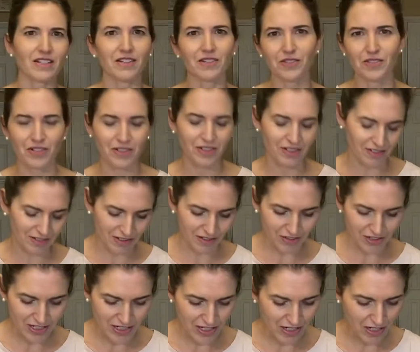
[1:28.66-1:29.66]
or a
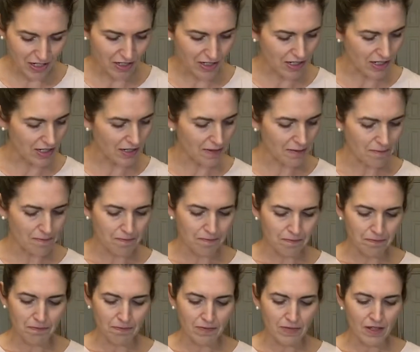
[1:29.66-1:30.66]
green salsa.
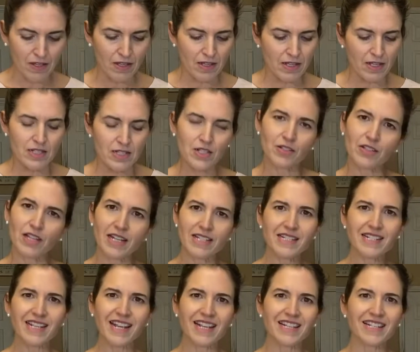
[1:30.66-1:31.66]
So
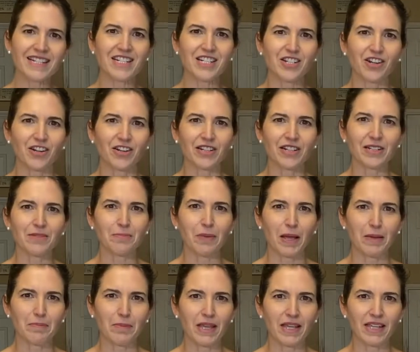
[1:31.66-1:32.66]
let's get started
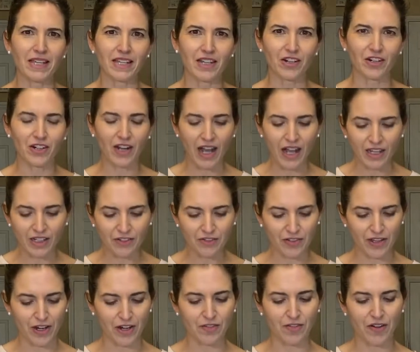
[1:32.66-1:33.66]
by making our
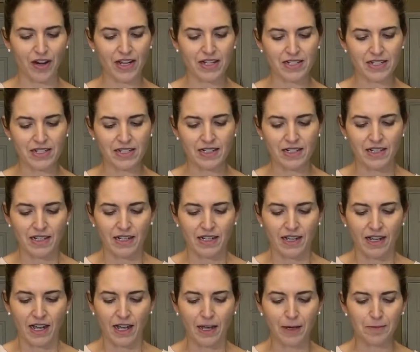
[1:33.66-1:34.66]
cauliflower rice.
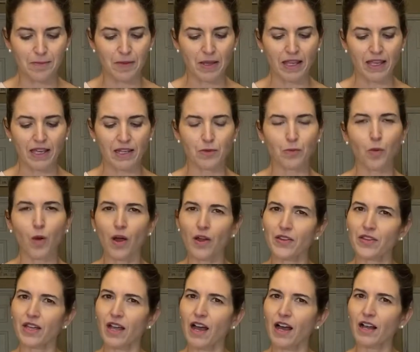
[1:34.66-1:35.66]
And while
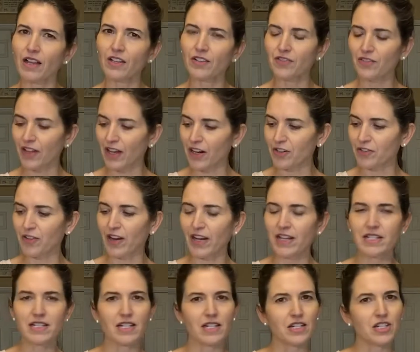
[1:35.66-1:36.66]
the cauliflower
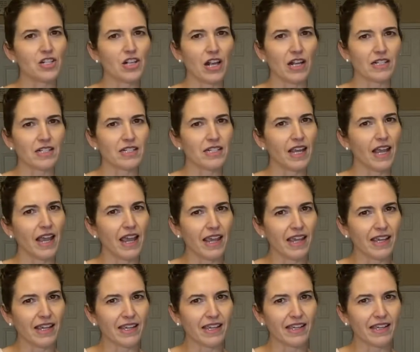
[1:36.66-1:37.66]
rice is
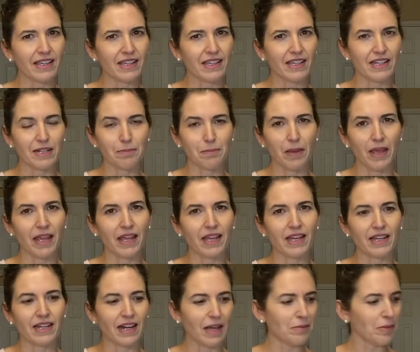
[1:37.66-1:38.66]
sauteing in a
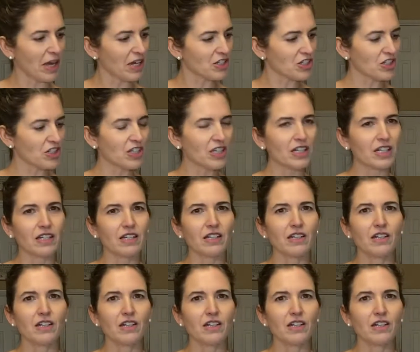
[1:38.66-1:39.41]
pan, I'm actually going to